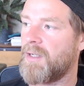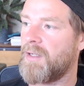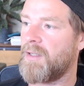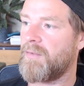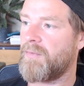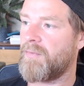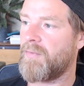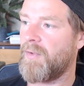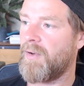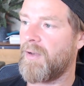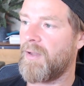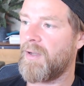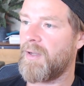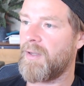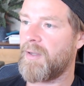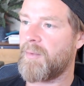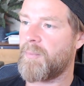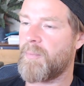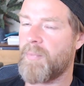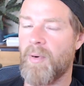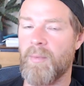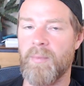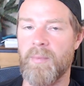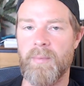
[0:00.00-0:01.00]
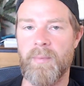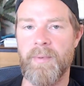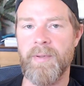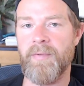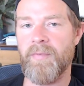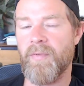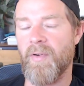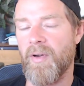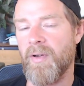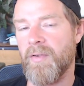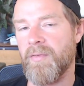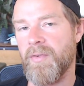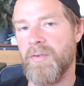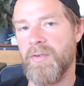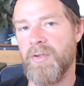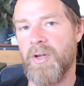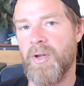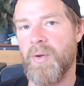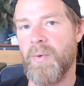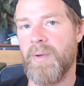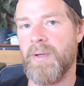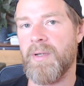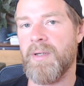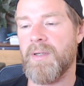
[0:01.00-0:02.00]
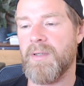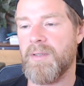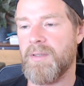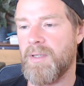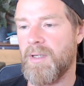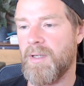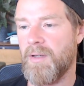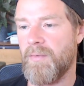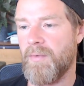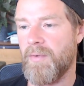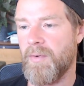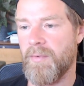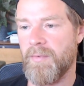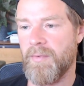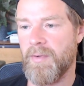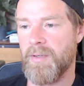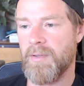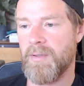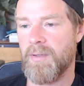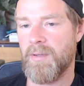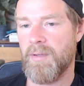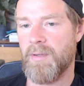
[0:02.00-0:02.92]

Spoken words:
it for like probably 500 quid to get rid of it,